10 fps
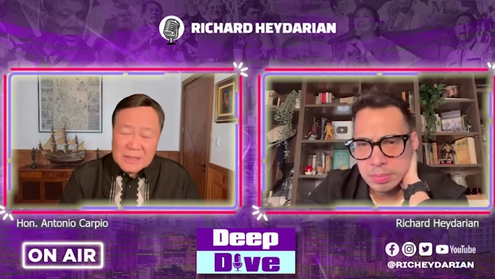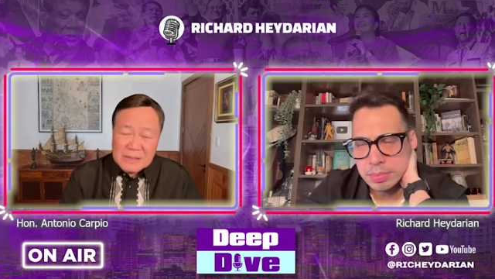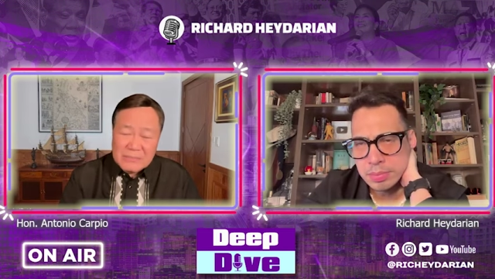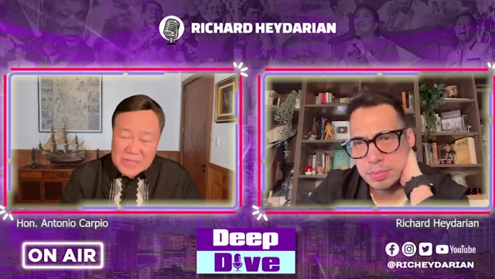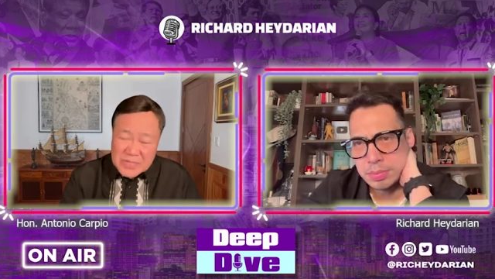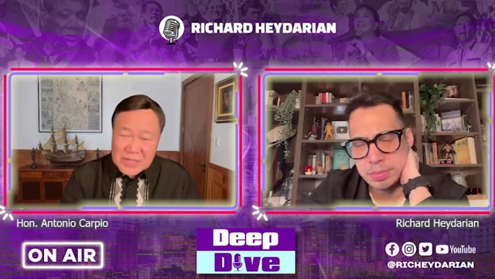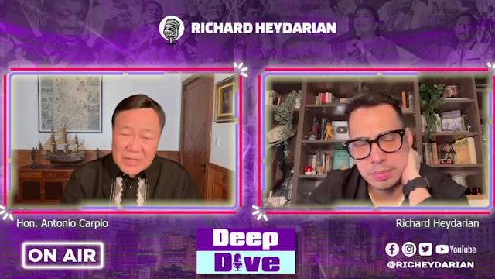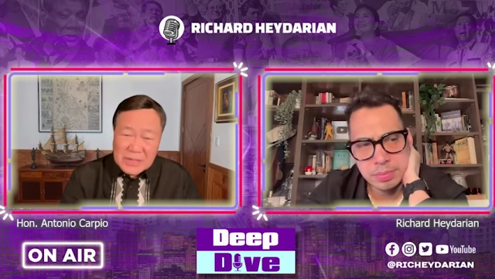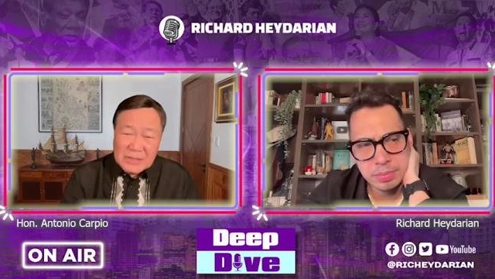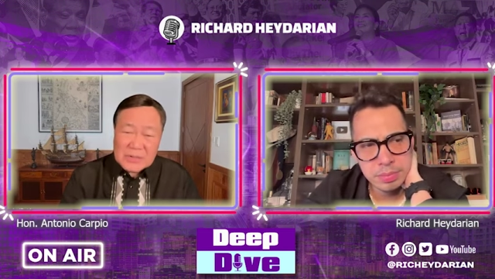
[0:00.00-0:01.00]

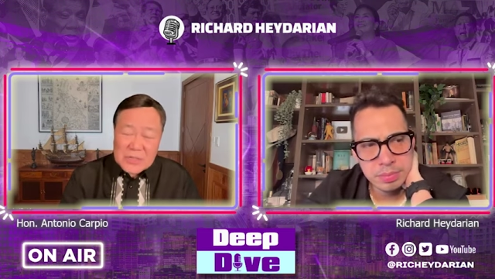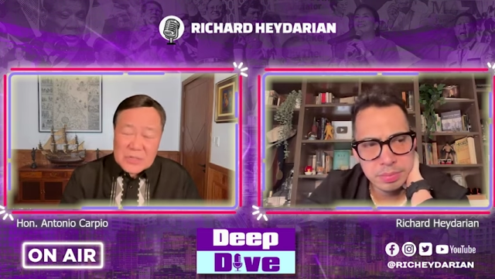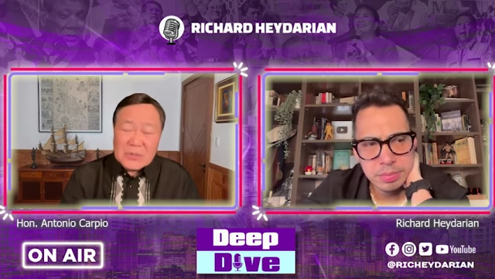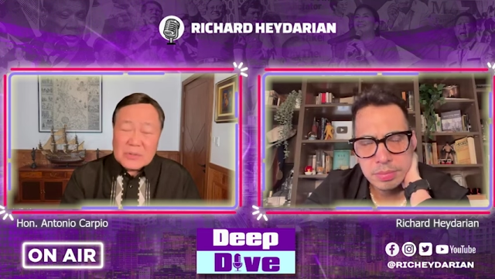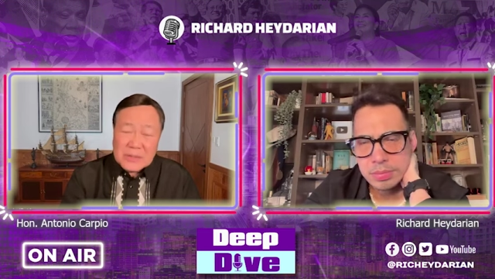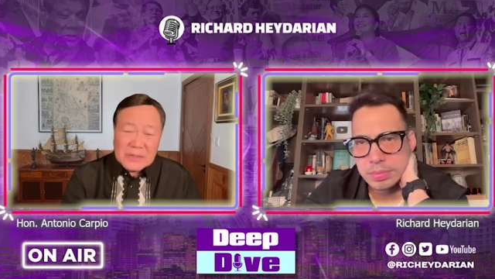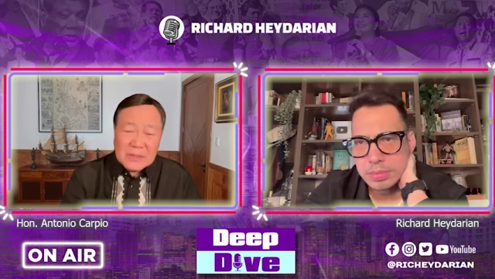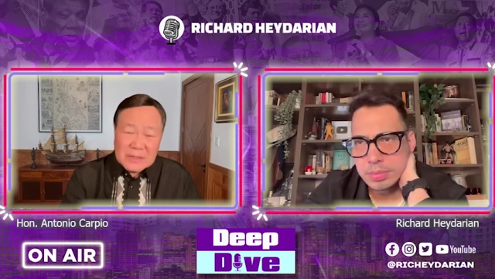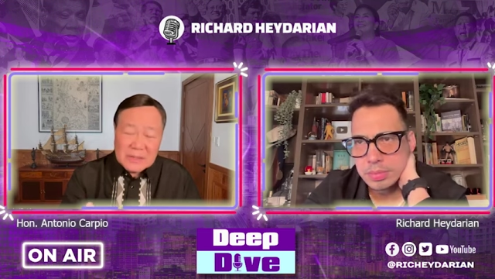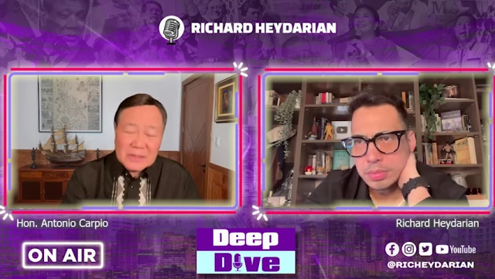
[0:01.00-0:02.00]
Speaker 1: basically those two.
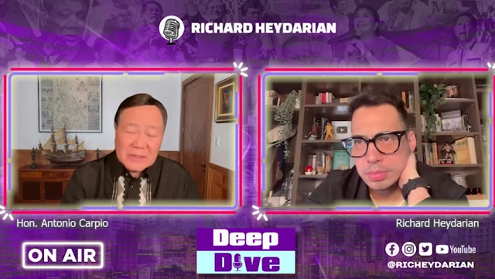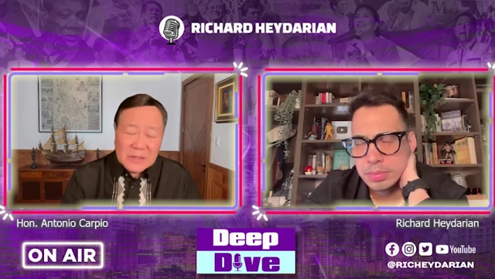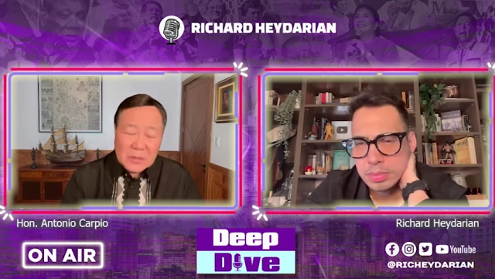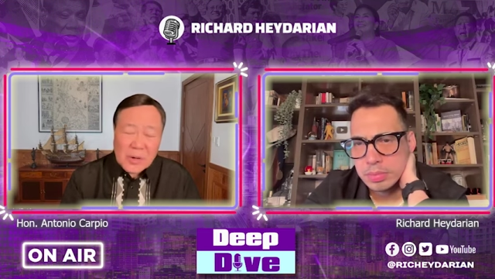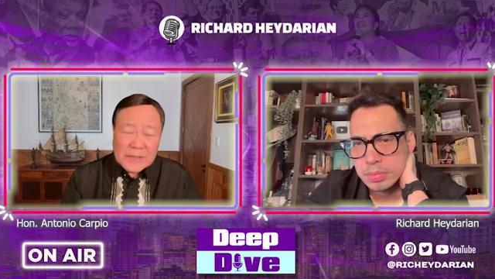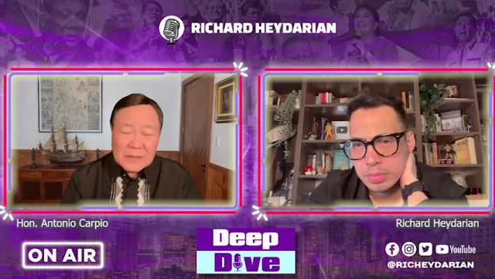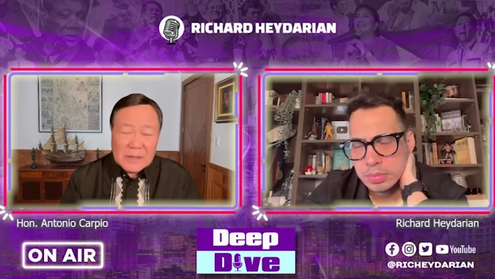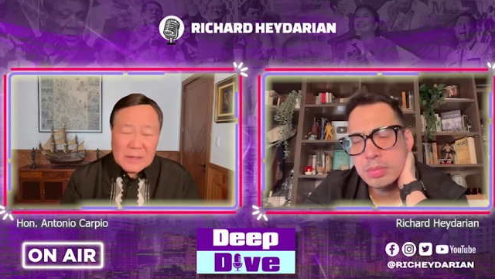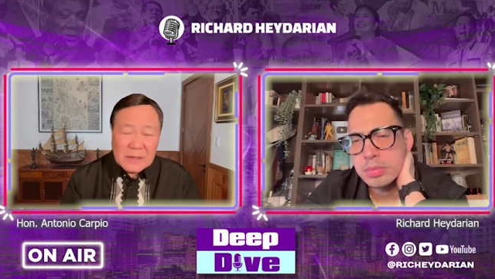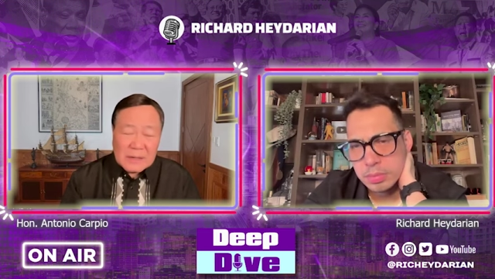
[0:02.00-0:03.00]
The third one
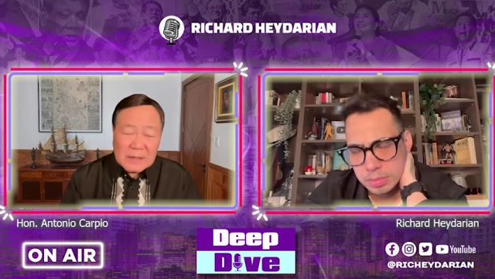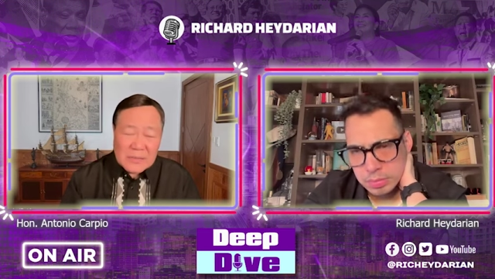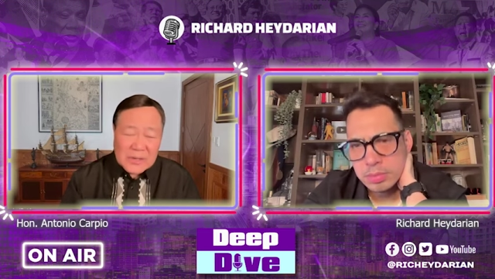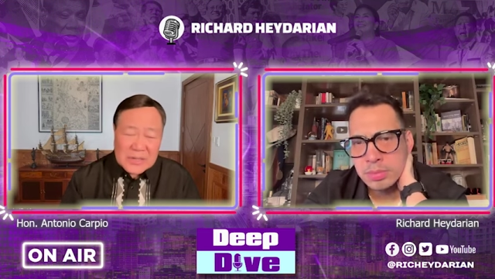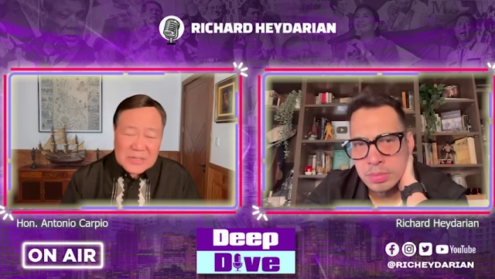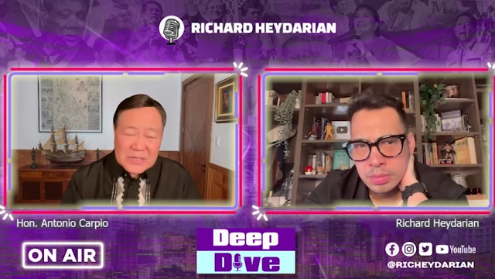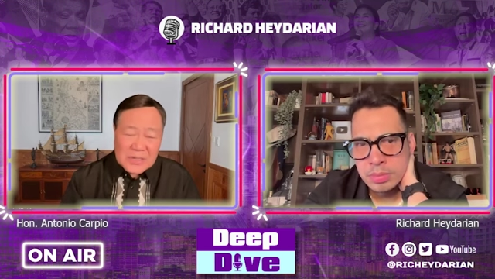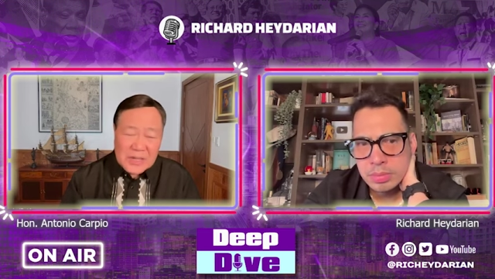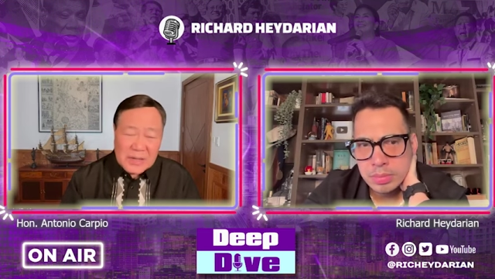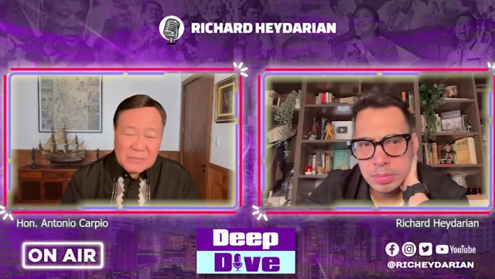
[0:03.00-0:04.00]
uh, is
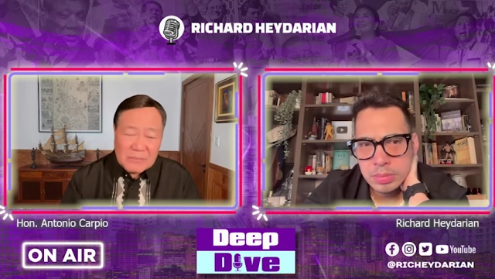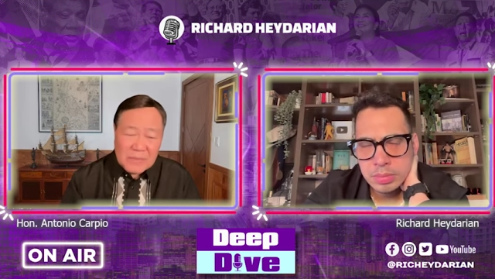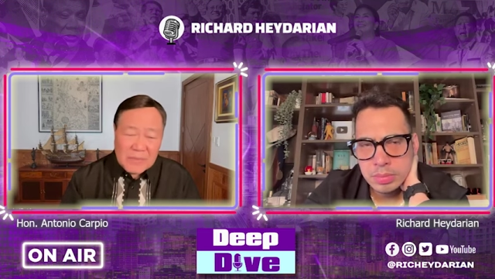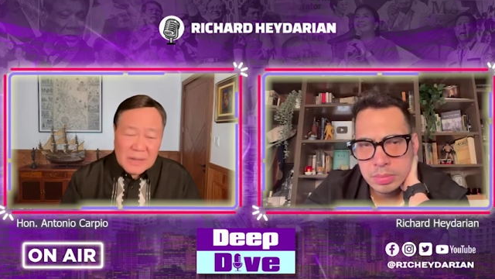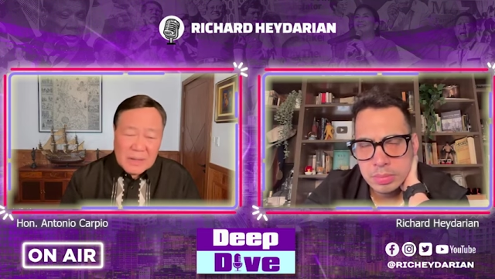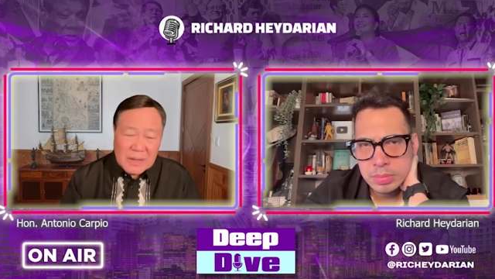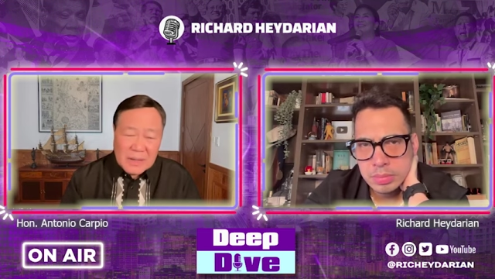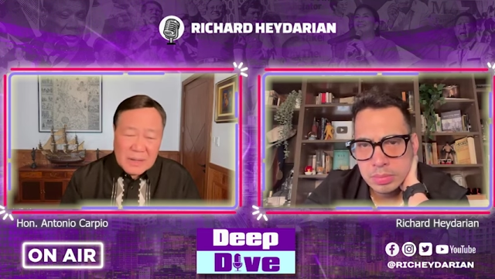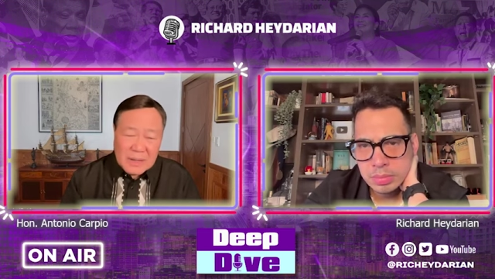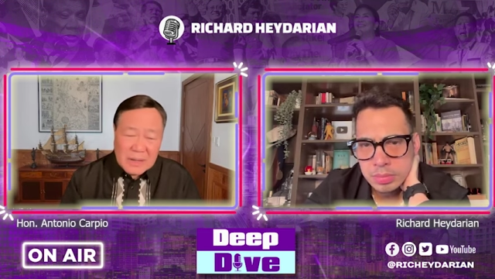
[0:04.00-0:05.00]
the,
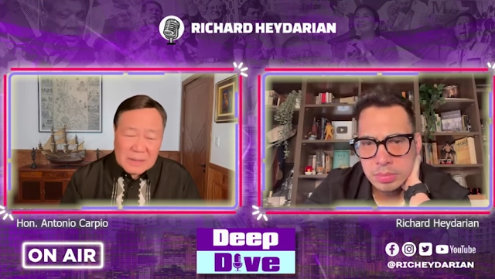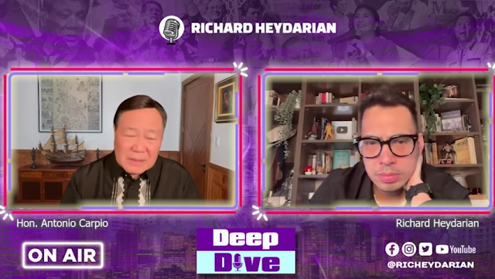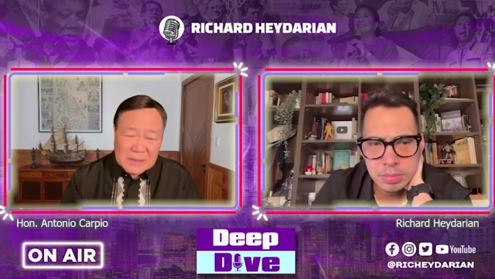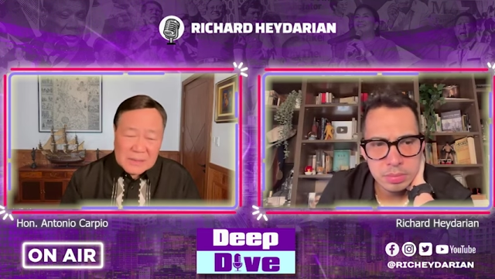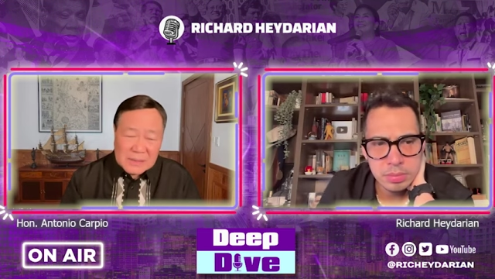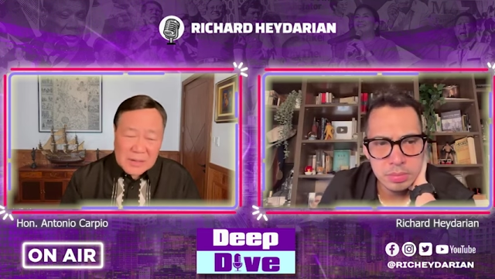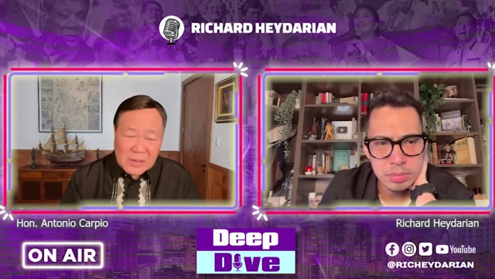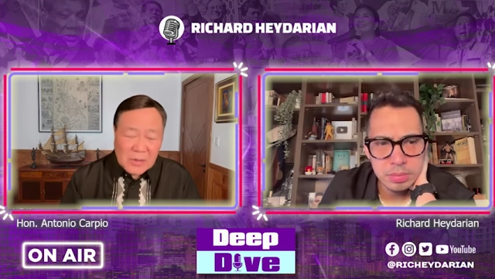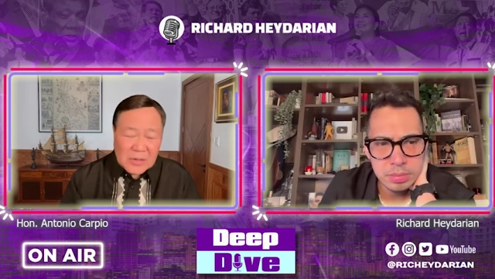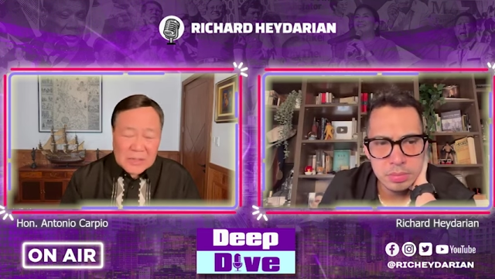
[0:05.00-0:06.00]
uh, they
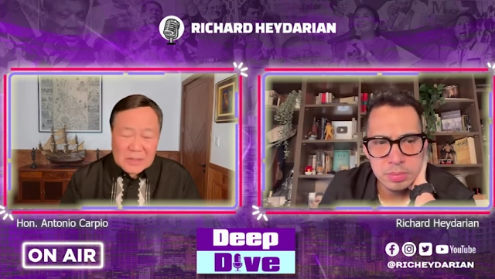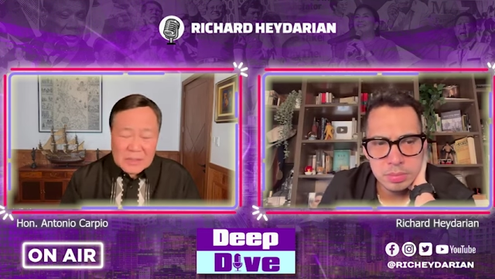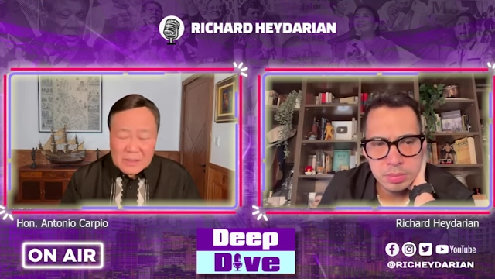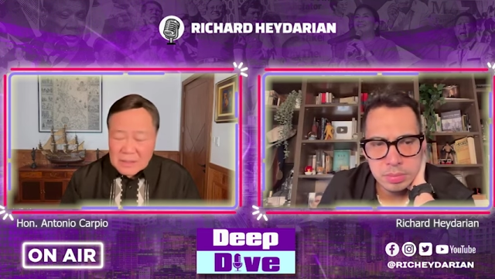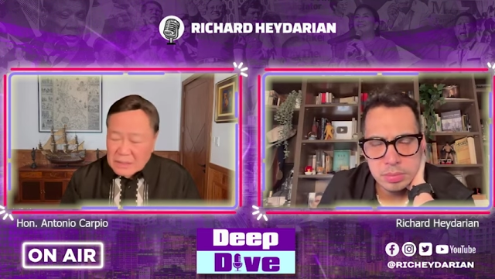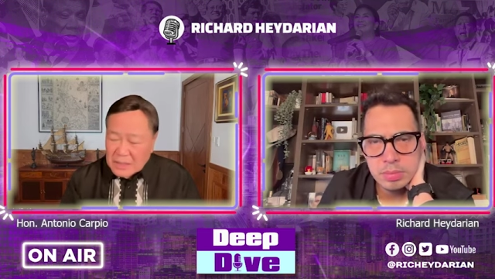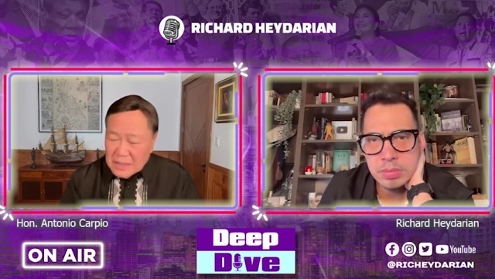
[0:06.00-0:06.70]
call it uh,